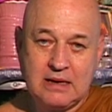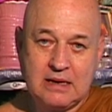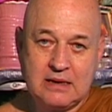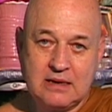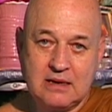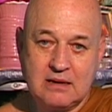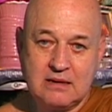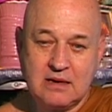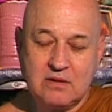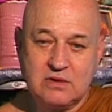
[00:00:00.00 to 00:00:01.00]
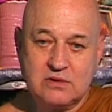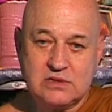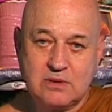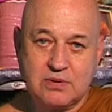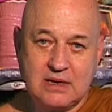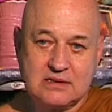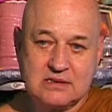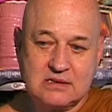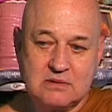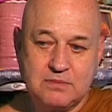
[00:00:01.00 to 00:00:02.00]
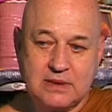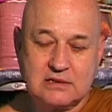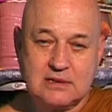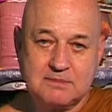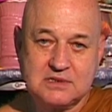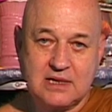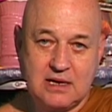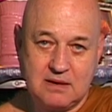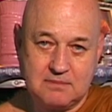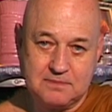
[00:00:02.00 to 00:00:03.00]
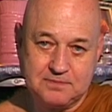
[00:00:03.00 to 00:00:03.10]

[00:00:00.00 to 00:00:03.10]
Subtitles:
And the evolution process then picks up steam.